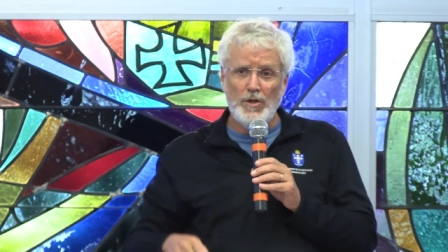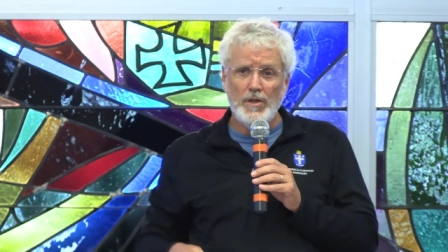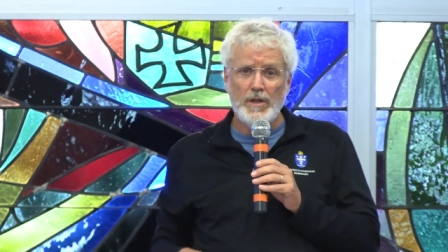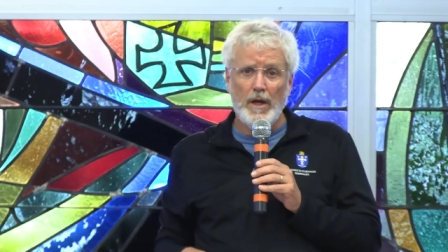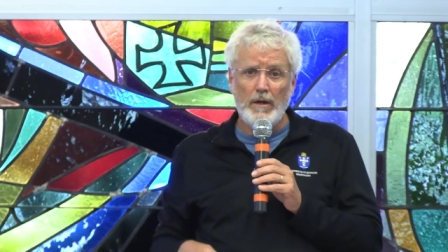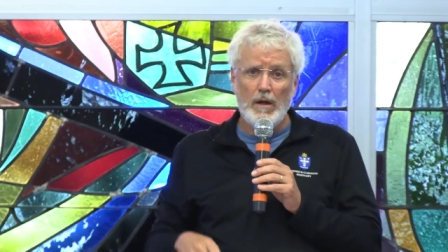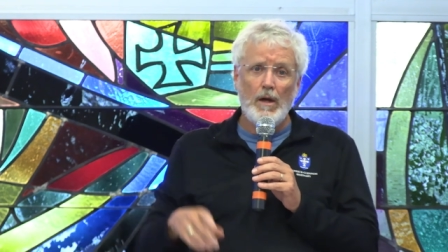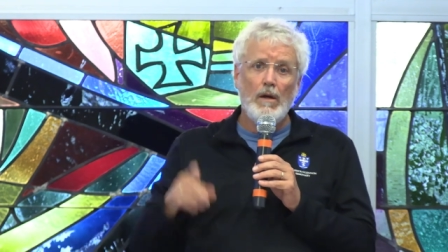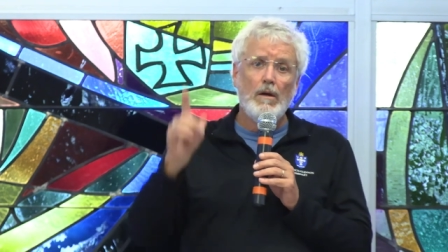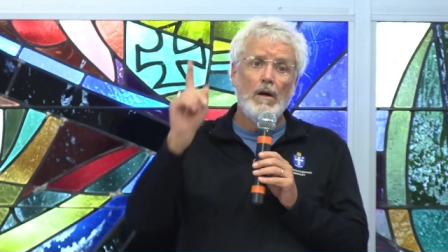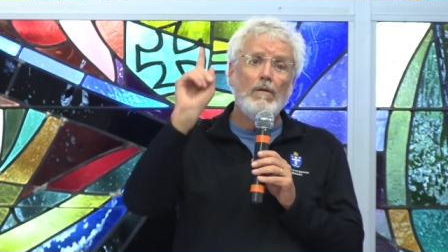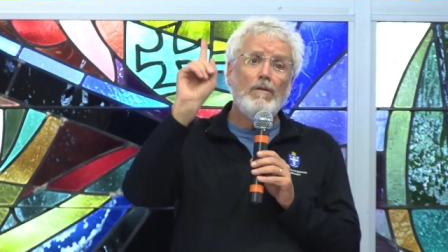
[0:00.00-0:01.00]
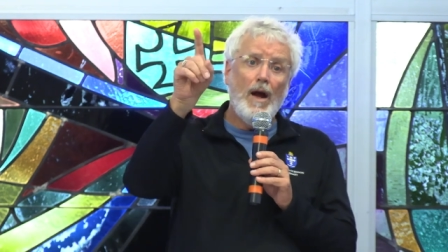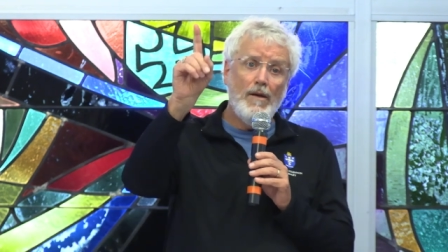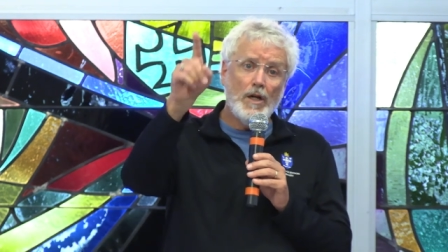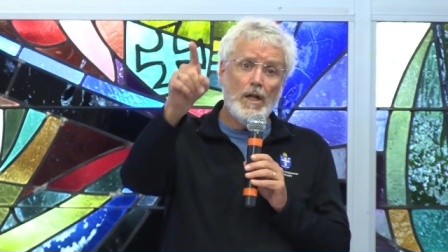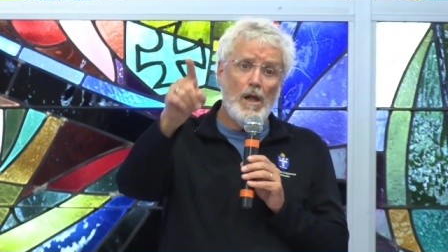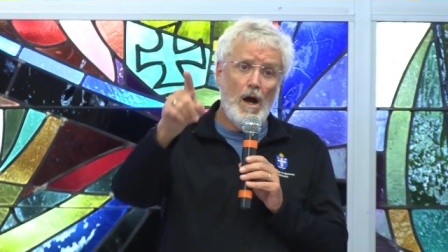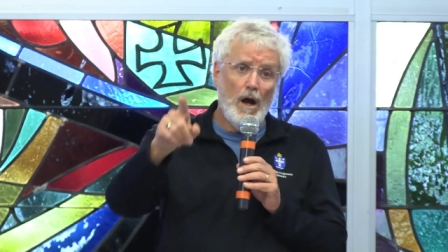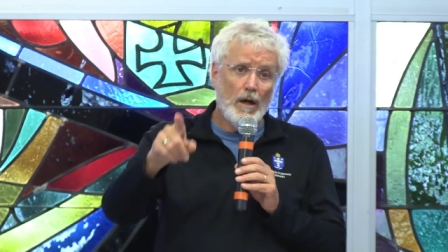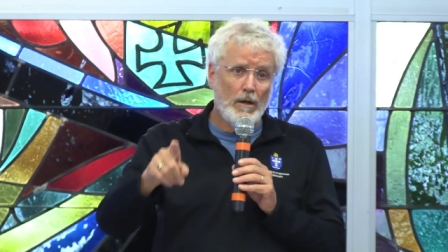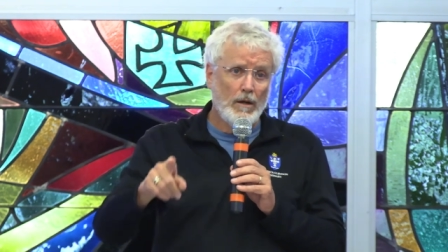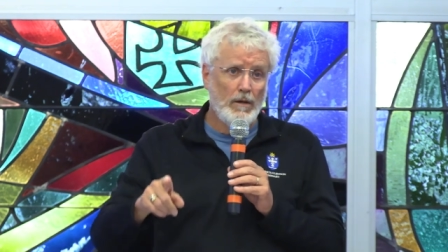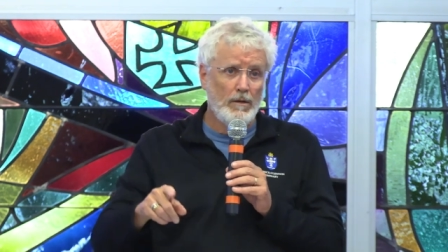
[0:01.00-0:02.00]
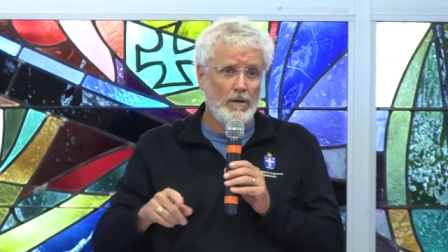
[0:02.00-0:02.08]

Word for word: she said, Five o'clock.